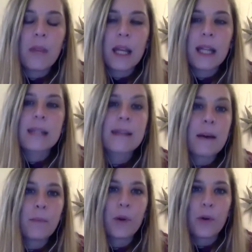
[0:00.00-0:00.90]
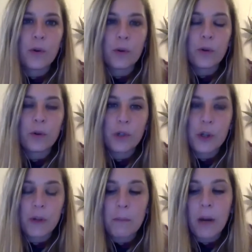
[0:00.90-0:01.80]
in summer or
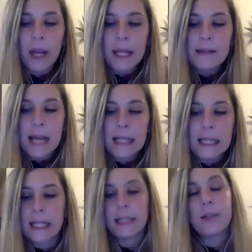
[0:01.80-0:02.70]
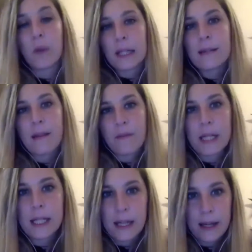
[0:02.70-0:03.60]
during breaks, until in
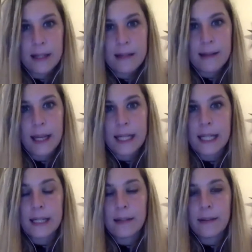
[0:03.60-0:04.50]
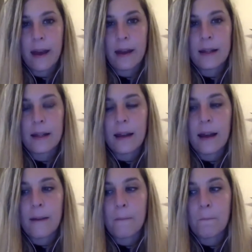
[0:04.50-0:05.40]
2017, I decided that
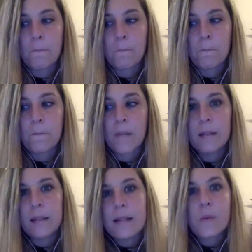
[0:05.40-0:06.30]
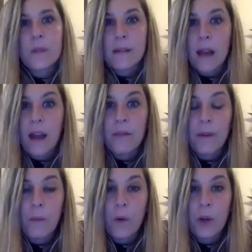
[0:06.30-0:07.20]
this was the life
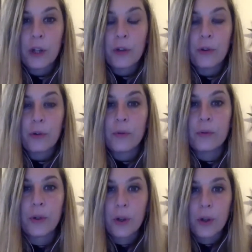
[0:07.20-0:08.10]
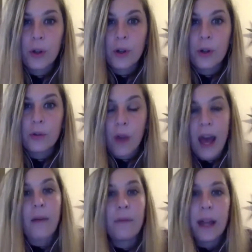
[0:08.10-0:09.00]
I wanted to
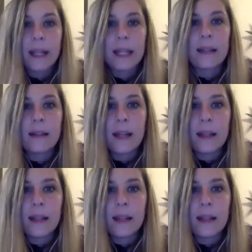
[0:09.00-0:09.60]
have, like that